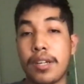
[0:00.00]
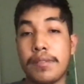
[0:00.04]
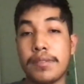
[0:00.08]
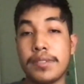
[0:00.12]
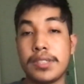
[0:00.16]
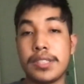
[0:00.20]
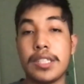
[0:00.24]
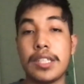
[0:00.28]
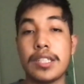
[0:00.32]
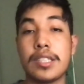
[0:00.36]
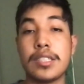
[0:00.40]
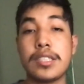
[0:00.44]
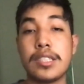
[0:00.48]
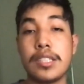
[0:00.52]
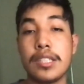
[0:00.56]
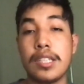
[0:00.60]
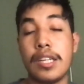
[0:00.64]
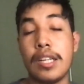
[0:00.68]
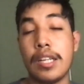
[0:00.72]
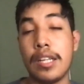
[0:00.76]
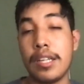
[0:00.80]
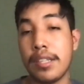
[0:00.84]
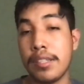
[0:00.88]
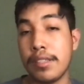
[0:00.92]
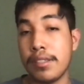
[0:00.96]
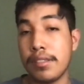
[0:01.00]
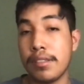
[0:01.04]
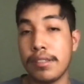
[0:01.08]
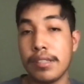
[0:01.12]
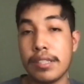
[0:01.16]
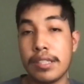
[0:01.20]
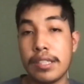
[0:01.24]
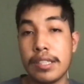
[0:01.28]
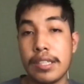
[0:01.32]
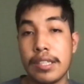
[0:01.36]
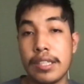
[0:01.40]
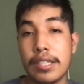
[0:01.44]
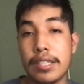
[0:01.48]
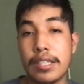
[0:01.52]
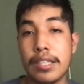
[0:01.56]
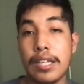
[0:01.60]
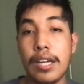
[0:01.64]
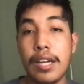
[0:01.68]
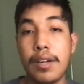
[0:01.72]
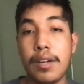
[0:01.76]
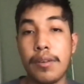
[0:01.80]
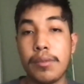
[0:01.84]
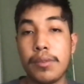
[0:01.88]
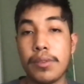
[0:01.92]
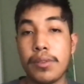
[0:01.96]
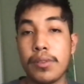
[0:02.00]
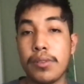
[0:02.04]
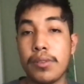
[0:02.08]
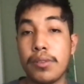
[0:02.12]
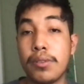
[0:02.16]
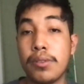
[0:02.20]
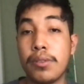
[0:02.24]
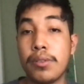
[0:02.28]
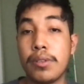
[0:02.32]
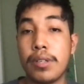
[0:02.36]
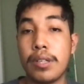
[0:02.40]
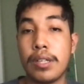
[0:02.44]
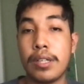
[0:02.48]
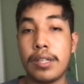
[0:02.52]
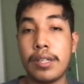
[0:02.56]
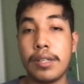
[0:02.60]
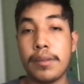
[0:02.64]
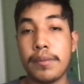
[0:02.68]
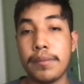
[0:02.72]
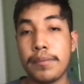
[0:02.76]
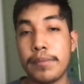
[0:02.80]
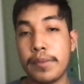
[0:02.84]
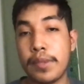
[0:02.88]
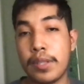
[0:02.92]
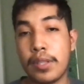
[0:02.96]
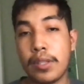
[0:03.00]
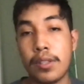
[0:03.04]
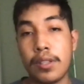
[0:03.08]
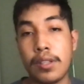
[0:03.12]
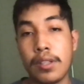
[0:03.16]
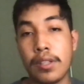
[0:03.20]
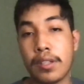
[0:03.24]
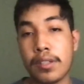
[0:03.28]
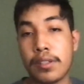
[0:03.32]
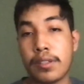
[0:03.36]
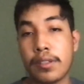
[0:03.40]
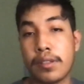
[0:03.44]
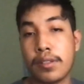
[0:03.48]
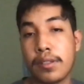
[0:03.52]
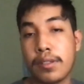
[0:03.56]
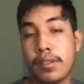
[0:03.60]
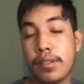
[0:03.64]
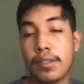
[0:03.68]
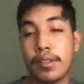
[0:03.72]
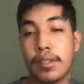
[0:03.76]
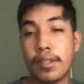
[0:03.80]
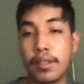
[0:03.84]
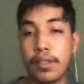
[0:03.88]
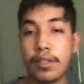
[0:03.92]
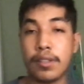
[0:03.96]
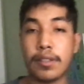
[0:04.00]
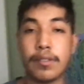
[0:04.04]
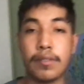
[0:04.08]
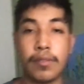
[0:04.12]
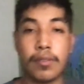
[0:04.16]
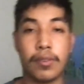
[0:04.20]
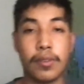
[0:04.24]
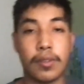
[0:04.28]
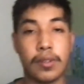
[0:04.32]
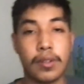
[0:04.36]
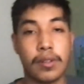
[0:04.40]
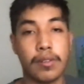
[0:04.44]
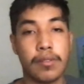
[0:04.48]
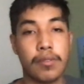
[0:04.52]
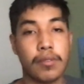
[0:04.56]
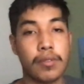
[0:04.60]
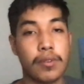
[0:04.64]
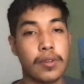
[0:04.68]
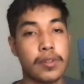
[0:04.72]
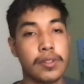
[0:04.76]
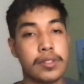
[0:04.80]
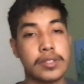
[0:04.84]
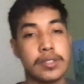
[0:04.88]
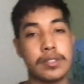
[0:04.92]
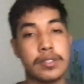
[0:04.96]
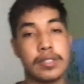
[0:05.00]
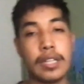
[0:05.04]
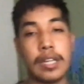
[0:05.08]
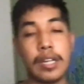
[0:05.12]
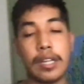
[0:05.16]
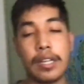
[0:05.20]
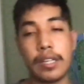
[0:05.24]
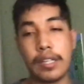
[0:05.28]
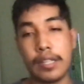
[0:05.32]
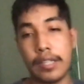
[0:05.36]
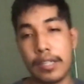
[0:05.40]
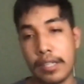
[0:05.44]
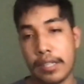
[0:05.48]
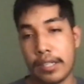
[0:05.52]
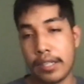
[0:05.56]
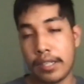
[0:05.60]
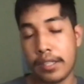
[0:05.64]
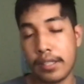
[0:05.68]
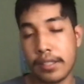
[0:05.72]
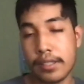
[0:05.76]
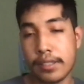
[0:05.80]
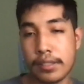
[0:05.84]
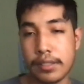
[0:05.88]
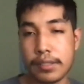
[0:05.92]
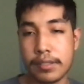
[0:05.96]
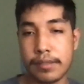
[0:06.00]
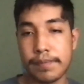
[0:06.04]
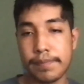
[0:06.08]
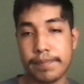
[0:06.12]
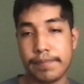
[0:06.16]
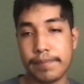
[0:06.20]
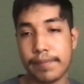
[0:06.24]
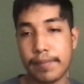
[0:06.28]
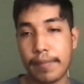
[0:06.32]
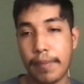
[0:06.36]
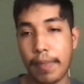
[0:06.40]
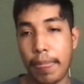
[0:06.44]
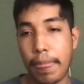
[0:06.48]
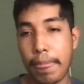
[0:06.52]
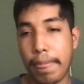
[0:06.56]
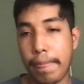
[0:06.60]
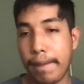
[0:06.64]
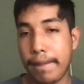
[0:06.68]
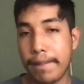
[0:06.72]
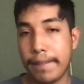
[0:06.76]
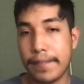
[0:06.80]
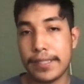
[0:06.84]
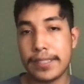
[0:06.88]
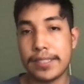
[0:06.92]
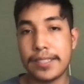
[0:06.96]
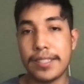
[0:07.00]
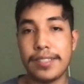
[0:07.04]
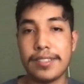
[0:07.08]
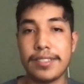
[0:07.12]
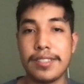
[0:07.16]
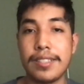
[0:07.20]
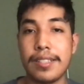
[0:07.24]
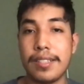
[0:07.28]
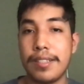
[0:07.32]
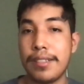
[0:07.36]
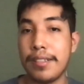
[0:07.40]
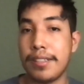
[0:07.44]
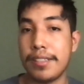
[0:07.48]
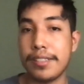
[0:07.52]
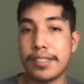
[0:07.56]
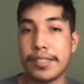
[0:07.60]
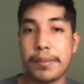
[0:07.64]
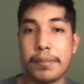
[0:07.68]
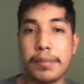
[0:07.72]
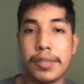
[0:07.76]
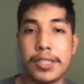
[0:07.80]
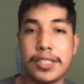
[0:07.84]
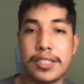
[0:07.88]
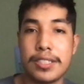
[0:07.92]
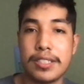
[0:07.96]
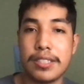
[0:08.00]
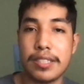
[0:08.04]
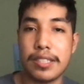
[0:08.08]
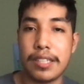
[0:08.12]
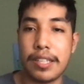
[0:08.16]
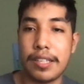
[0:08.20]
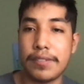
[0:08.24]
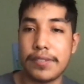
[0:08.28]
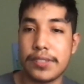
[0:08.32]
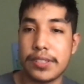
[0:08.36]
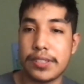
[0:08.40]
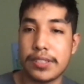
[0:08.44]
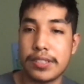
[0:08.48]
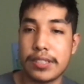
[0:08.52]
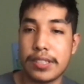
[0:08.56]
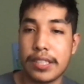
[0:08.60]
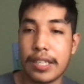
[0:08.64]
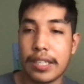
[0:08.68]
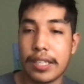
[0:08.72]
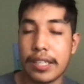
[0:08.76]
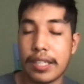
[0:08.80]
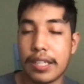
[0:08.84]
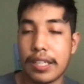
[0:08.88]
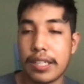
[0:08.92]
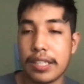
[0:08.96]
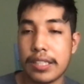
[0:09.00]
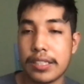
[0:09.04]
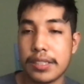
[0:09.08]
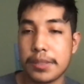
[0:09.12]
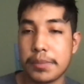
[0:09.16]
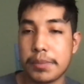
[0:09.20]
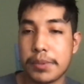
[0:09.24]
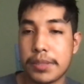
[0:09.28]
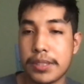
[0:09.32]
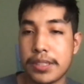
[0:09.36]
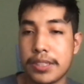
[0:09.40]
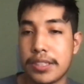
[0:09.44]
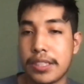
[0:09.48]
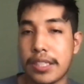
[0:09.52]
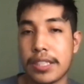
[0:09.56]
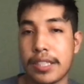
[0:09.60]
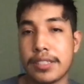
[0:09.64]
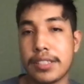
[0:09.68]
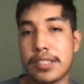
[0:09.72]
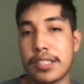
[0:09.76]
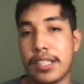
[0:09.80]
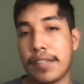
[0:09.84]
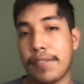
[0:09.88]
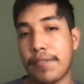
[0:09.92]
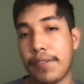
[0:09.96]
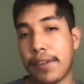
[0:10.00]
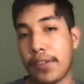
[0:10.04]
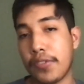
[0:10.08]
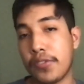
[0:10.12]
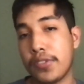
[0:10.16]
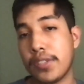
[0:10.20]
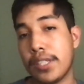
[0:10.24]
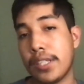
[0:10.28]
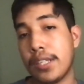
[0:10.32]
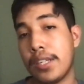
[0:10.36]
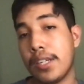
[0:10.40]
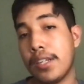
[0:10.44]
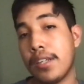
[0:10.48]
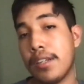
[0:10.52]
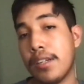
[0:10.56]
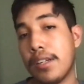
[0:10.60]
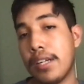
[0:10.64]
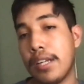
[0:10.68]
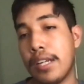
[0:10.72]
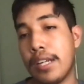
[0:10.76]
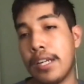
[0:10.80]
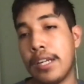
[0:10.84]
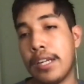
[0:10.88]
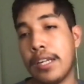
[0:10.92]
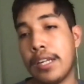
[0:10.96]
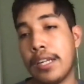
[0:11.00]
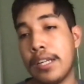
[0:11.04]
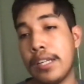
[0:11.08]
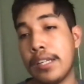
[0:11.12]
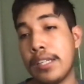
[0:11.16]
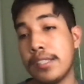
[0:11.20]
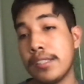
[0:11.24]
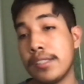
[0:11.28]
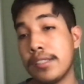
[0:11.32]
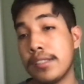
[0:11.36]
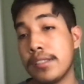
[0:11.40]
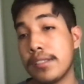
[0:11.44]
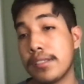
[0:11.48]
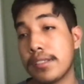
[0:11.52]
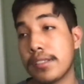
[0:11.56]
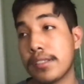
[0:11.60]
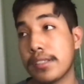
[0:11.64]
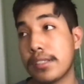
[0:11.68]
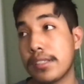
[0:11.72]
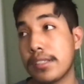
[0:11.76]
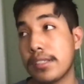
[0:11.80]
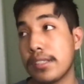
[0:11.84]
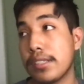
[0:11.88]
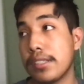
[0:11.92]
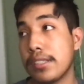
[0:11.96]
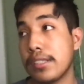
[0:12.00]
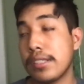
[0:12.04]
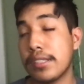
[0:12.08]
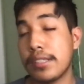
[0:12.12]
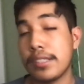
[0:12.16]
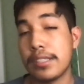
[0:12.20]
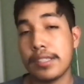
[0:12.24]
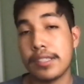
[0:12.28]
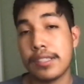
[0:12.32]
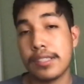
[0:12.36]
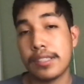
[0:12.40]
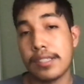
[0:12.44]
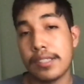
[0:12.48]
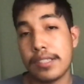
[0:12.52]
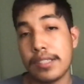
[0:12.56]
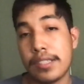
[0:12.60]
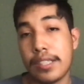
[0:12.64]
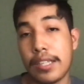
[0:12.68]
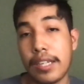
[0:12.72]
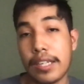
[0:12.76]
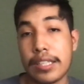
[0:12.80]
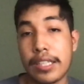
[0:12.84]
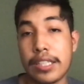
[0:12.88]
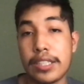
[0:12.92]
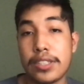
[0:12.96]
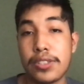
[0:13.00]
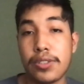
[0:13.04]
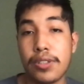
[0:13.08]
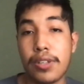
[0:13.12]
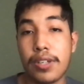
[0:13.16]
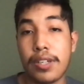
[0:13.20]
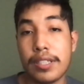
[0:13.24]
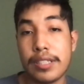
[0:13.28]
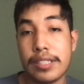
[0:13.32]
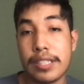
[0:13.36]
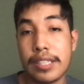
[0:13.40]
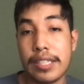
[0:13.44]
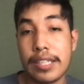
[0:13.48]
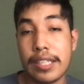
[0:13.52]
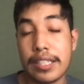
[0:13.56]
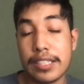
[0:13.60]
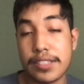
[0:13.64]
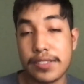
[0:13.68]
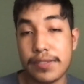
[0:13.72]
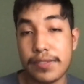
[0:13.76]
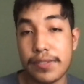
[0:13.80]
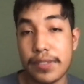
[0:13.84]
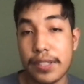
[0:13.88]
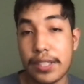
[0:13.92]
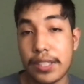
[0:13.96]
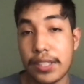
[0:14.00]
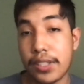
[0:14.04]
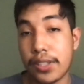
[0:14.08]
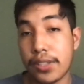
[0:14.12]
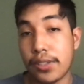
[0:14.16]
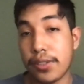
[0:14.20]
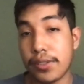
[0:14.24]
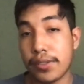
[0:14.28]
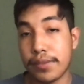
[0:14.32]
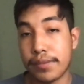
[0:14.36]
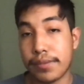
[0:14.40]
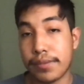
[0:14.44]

section, and yeah, I will look forward to that. And there's nothing much left to say, guys, but stay safe out there, and I'll catch you all in the next video,